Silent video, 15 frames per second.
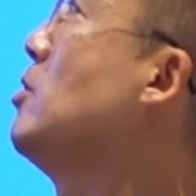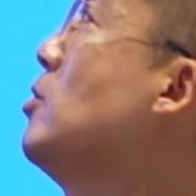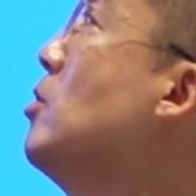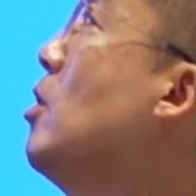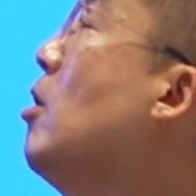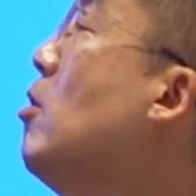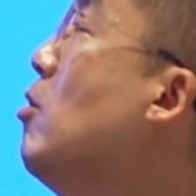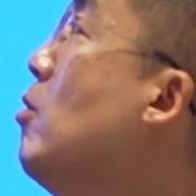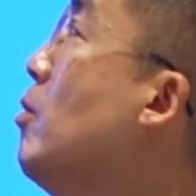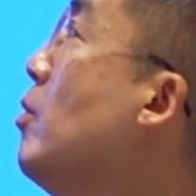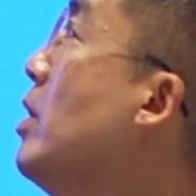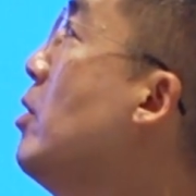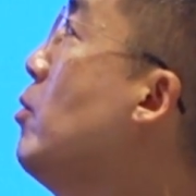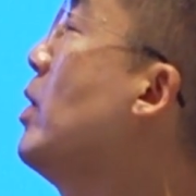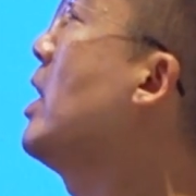So
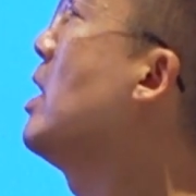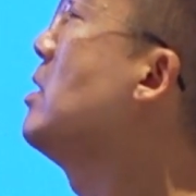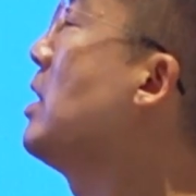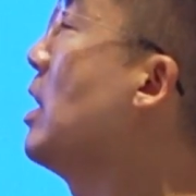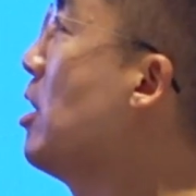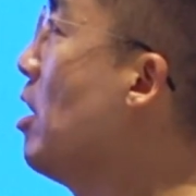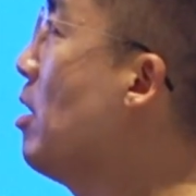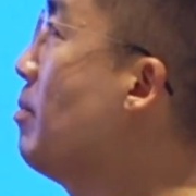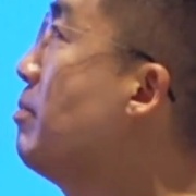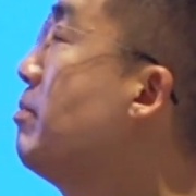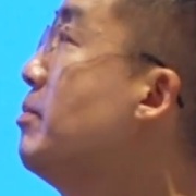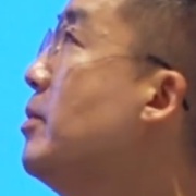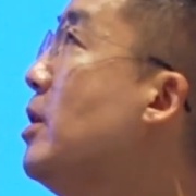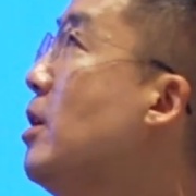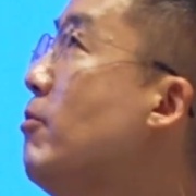we can set up
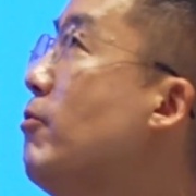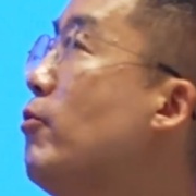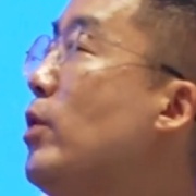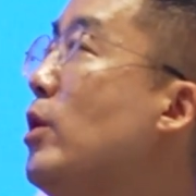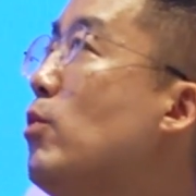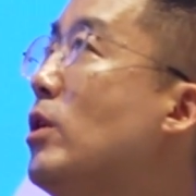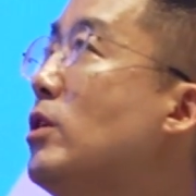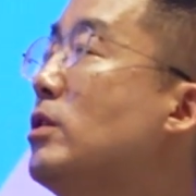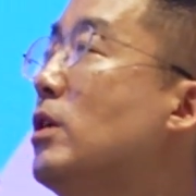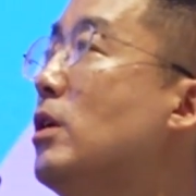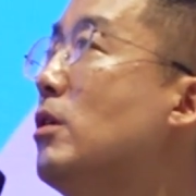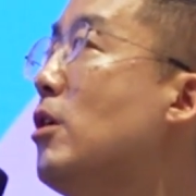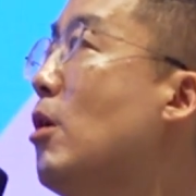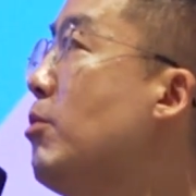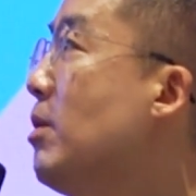if we want
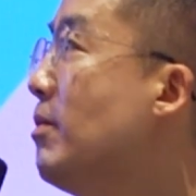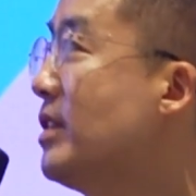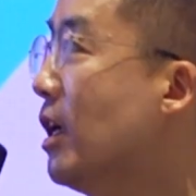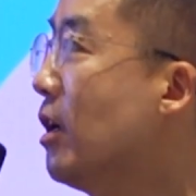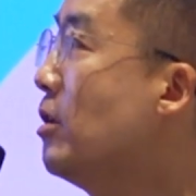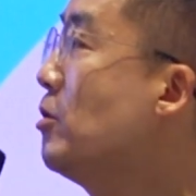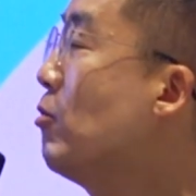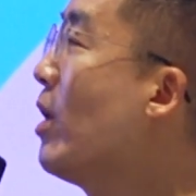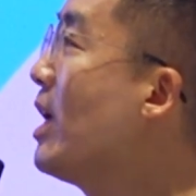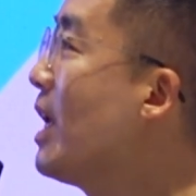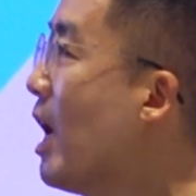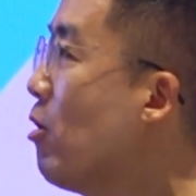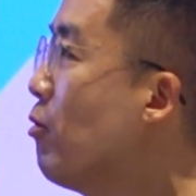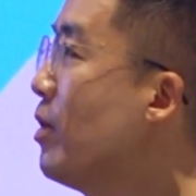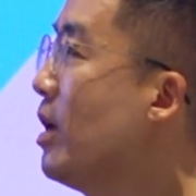a couple of seconds. Right
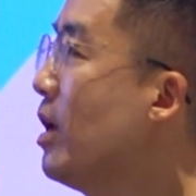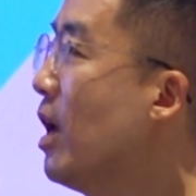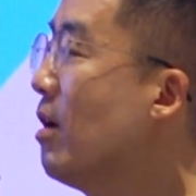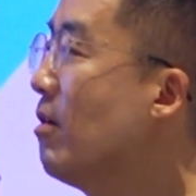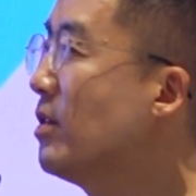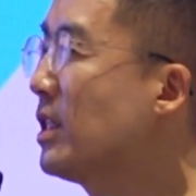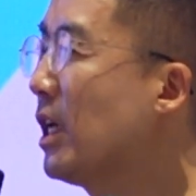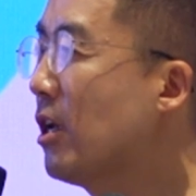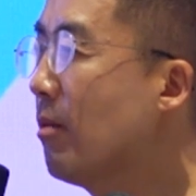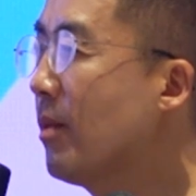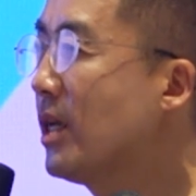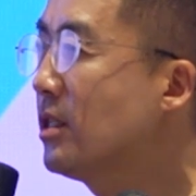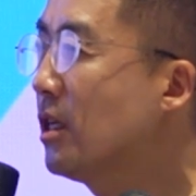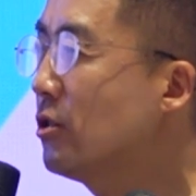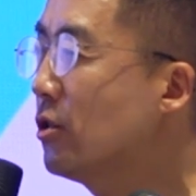now we have set up
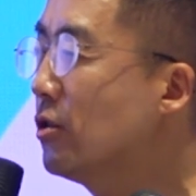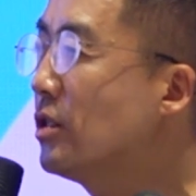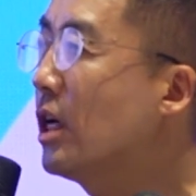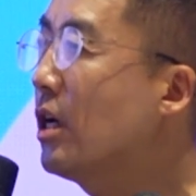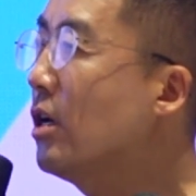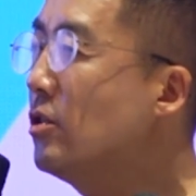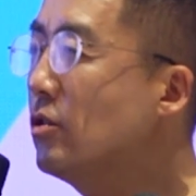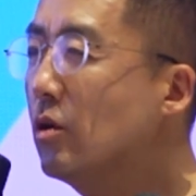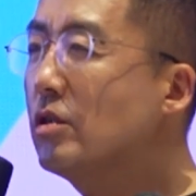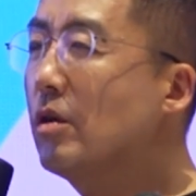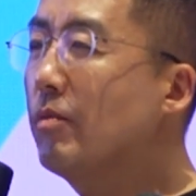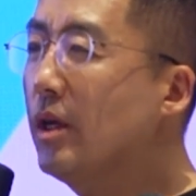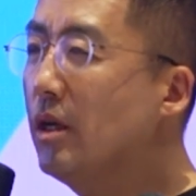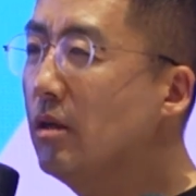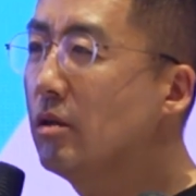as 2 seconds or
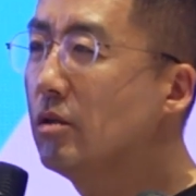something.